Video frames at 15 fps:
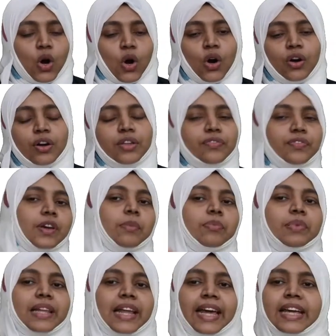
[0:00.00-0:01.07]
or if you are
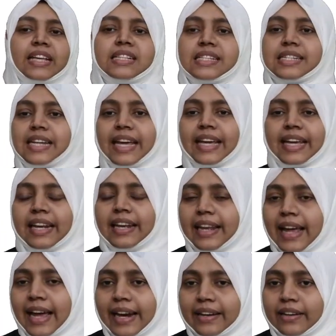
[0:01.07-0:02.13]
playing snake and
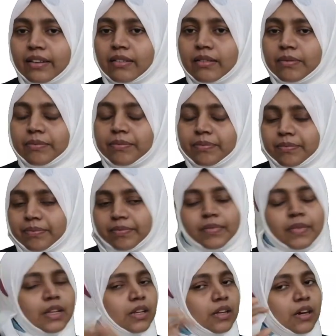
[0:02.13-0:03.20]
ladder
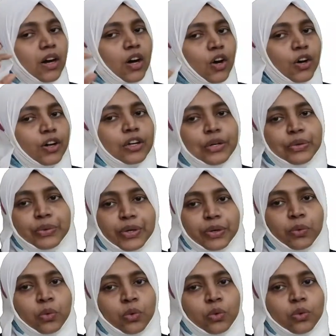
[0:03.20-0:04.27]
or
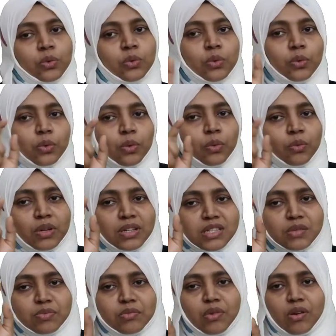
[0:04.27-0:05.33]
ludo one
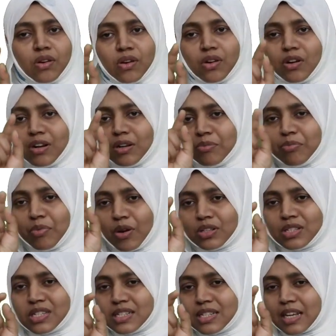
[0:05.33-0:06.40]
small
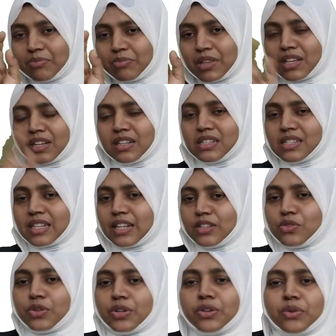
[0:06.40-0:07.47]
bots type thing was there
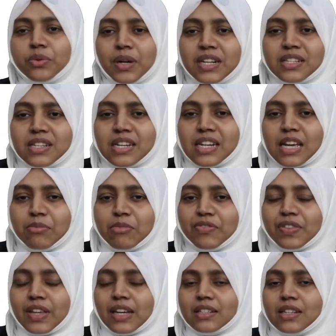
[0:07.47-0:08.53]
do you know what is the name
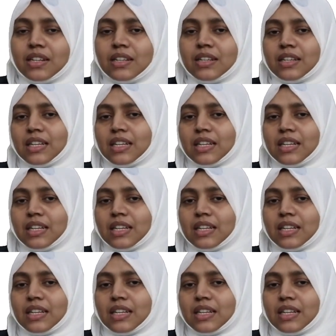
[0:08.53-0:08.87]
of that